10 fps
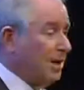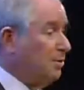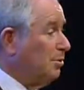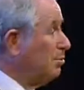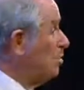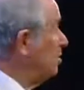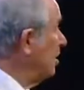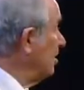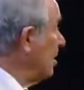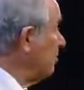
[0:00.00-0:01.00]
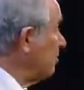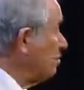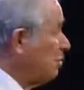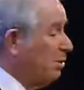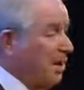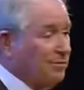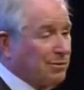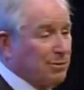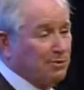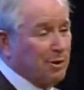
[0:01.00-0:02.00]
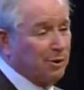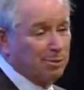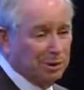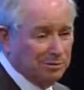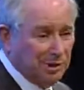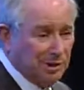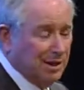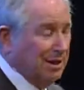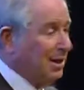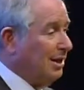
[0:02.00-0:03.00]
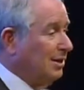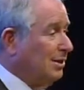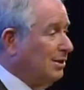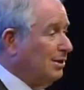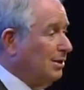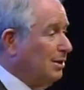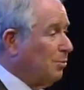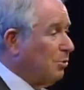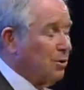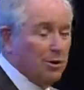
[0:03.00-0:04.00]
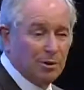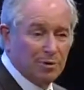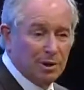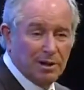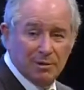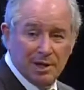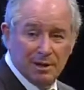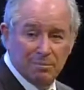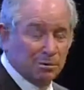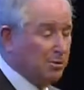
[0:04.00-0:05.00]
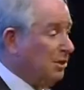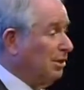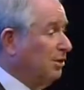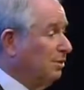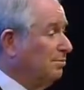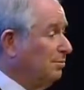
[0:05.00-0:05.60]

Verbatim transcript: and you'd appreciate that from the platform of Goldman, is there were no M&A boutiques.